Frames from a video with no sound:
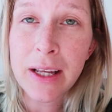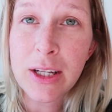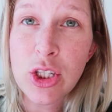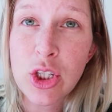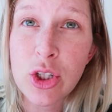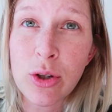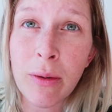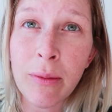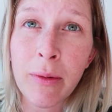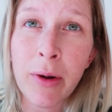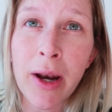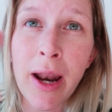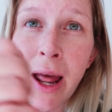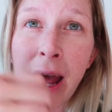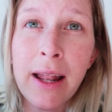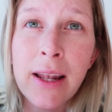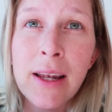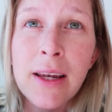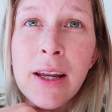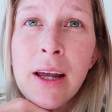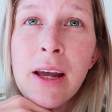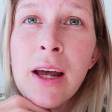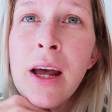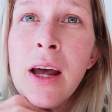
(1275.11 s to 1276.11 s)
so I'm gonna
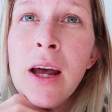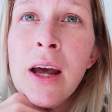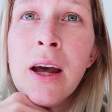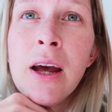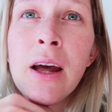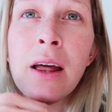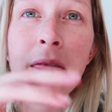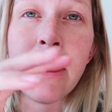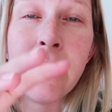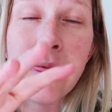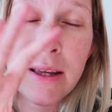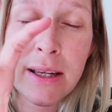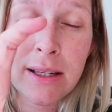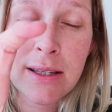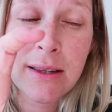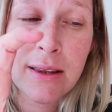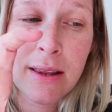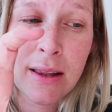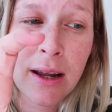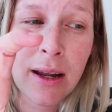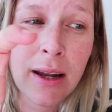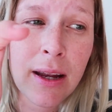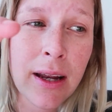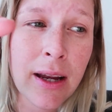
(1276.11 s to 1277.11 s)
end this
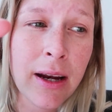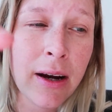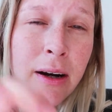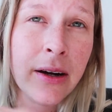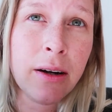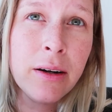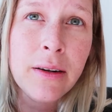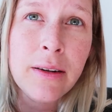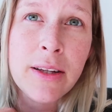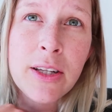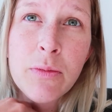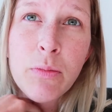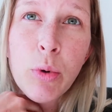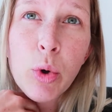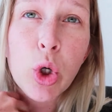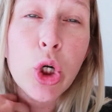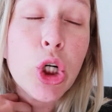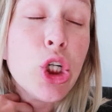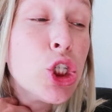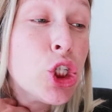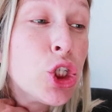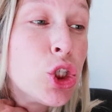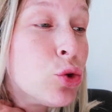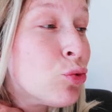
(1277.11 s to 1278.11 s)
thing here, this
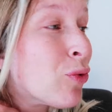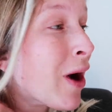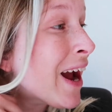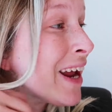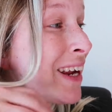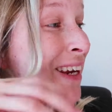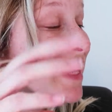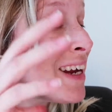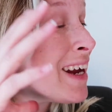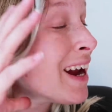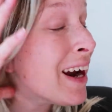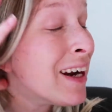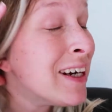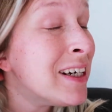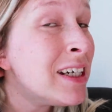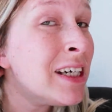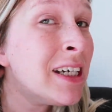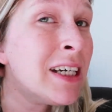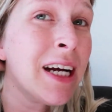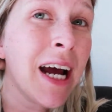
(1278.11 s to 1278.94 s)
portion right here,